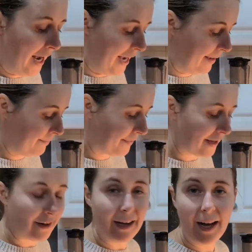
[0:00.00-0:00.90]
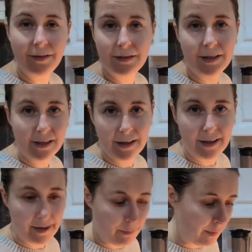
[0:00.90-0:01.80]
And the other
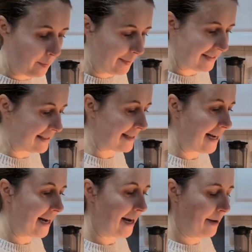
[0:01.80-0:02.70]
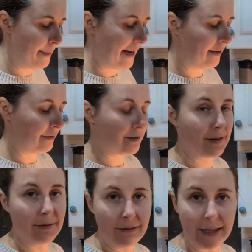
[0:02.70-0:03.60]
thing probably to say
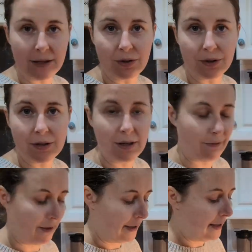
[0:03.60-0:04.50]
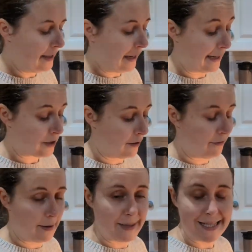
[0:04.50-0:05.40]
about these sorts of lacto
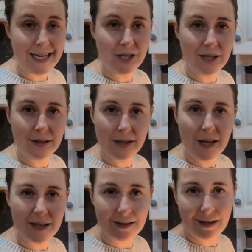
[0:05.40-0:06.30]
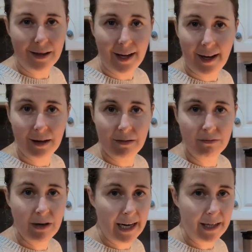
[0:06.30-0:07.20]
fermentations is that they're
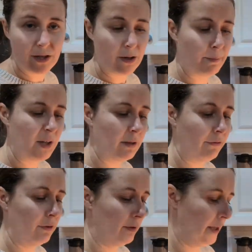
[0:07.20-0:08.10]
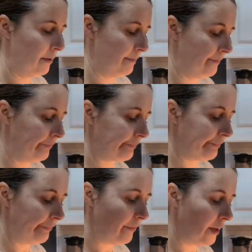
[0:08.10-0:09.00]
really super good for you.
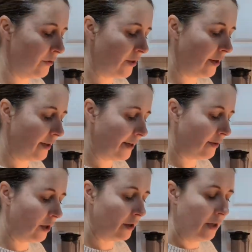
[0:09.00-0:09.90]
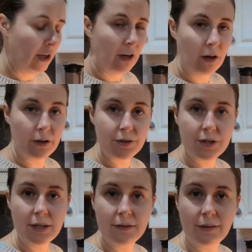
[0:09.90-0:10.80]
So they've got
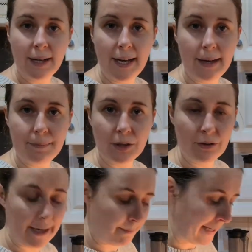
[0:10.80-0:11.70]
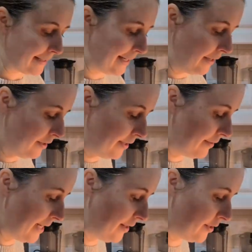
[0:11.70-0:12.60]
lots of great bacteria
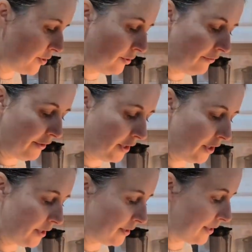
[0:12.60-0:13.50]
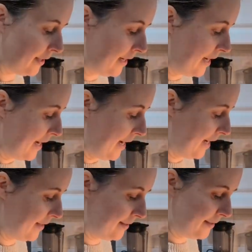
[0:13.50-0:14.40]
in that's good for the gut,
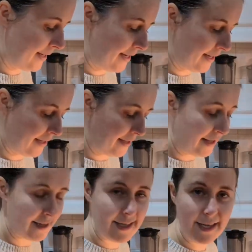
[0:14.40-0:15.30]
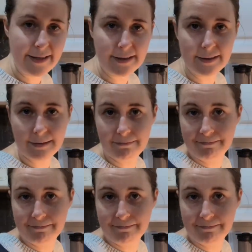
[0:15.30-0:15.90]
and they taste good.